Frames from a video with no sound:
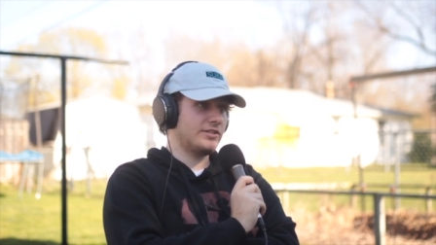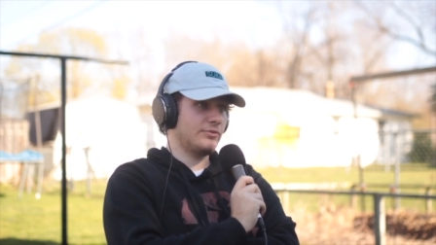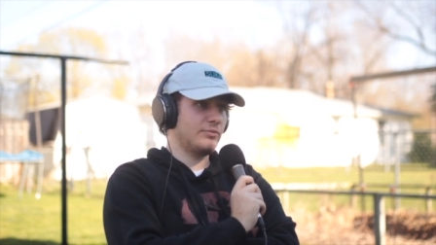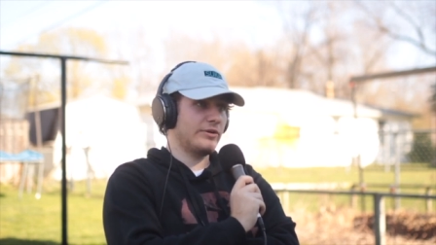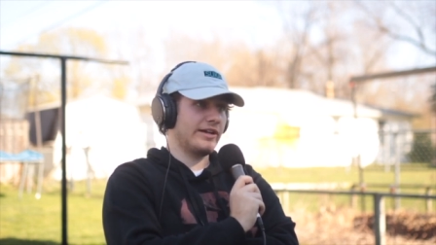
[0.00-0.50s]
She
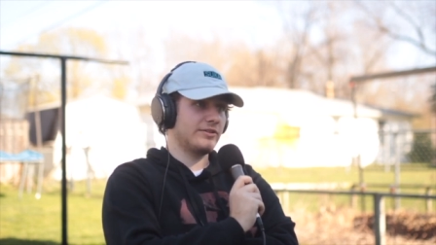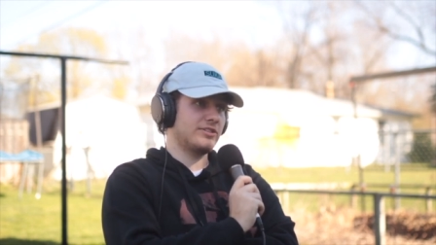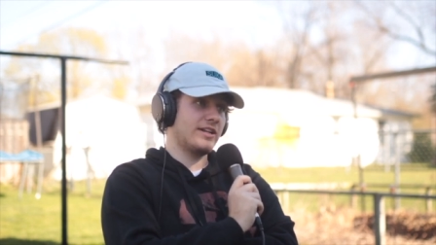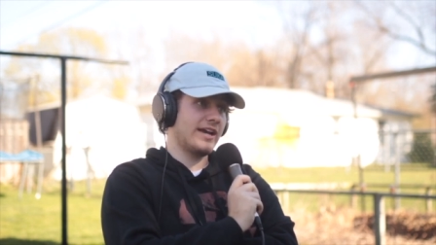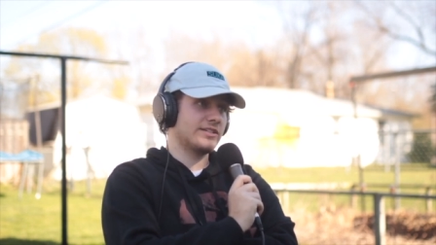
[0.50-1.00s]
would bring out
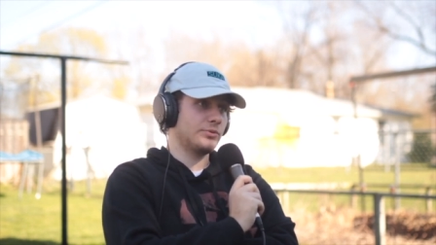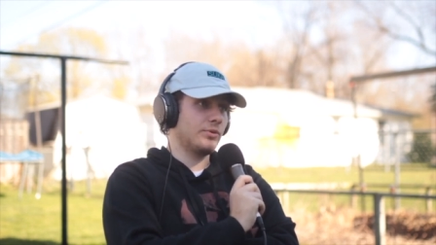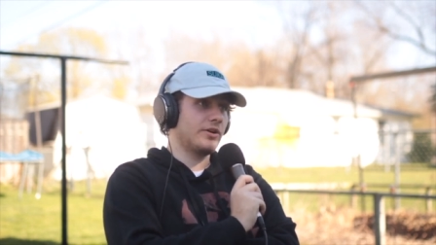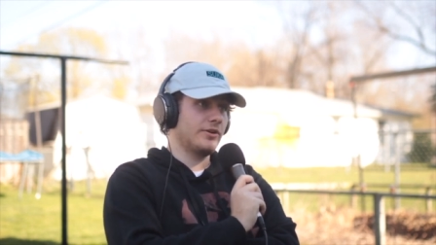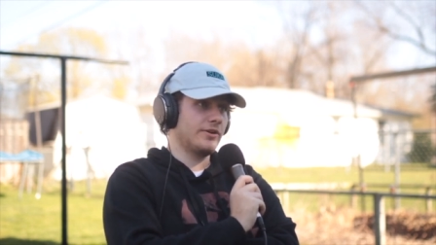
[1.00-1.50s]
snacks and
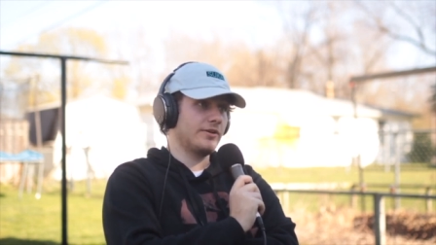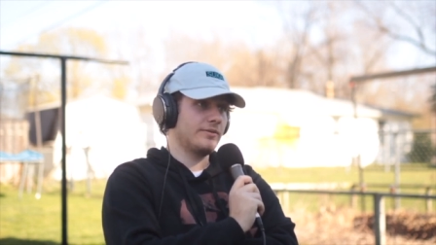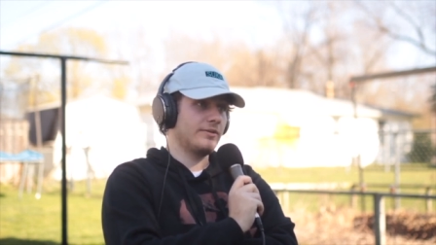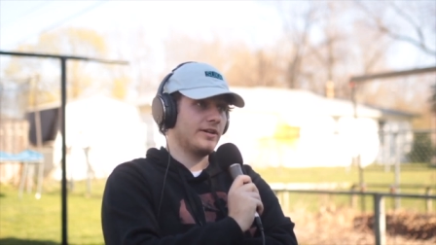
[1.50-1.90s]
water.